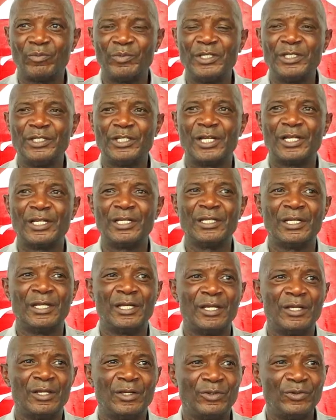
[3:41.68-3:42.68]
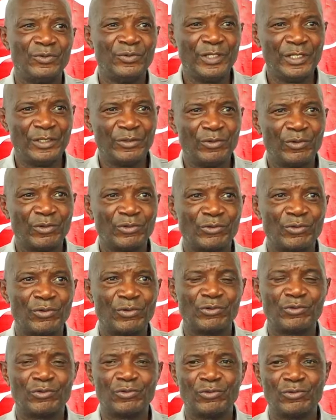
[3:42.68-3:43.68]
injury. You need
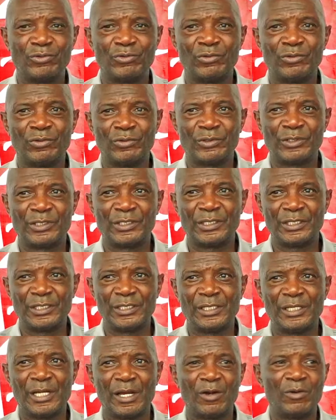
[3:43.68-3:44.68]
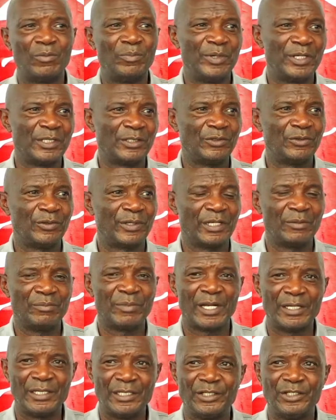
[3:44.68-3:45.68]
also to see how best you can
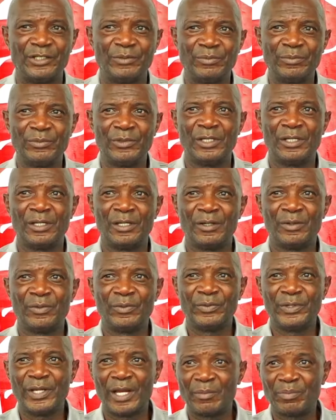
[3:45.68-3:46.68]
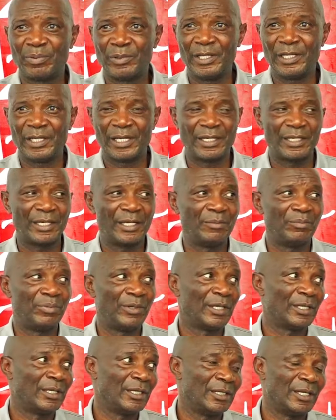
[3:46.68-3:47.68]
manage him. We are playing again
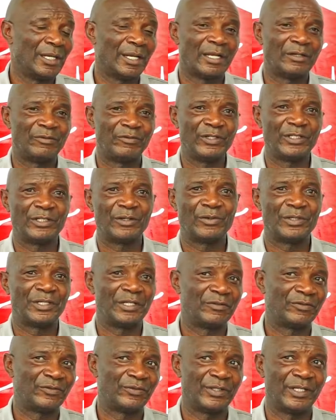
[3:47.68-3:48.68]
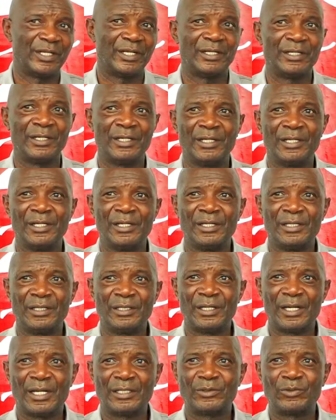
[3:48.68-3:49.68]
back in an artificial turf there.
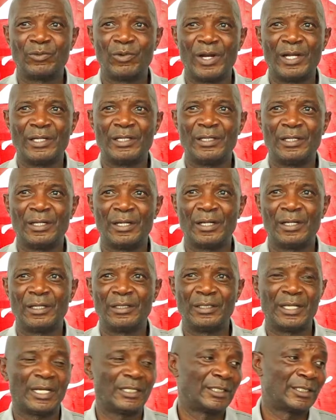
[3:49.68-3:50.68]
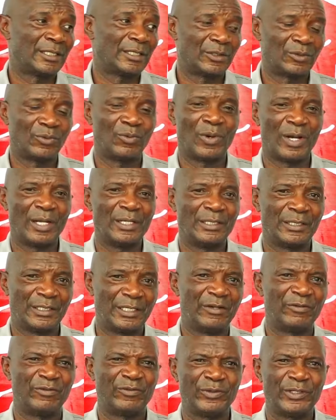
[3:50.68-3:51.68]
That's one
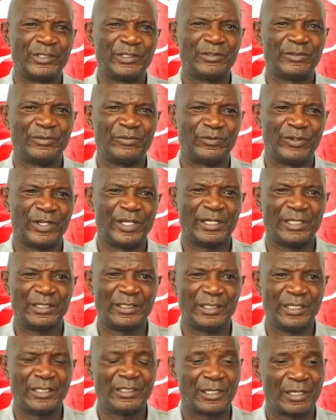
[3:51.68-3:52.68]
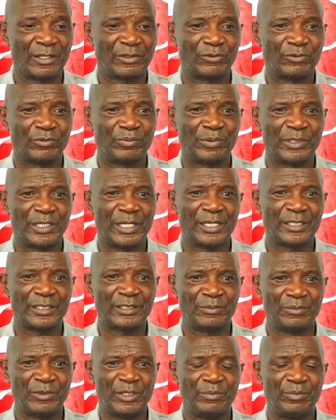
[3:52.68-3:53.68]
turf which is very dangerous to
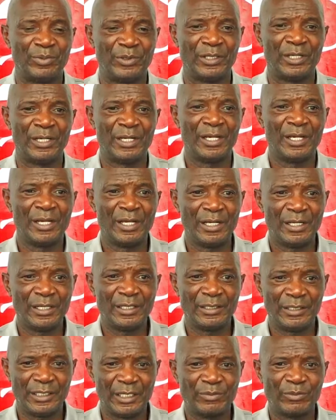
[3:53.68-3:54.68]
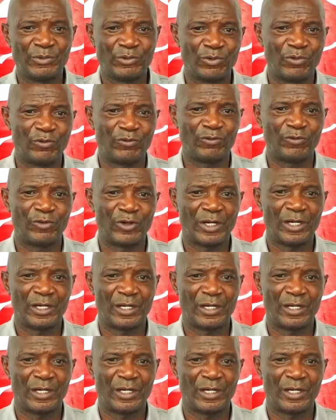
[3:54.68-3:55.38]
players, maybe in terms of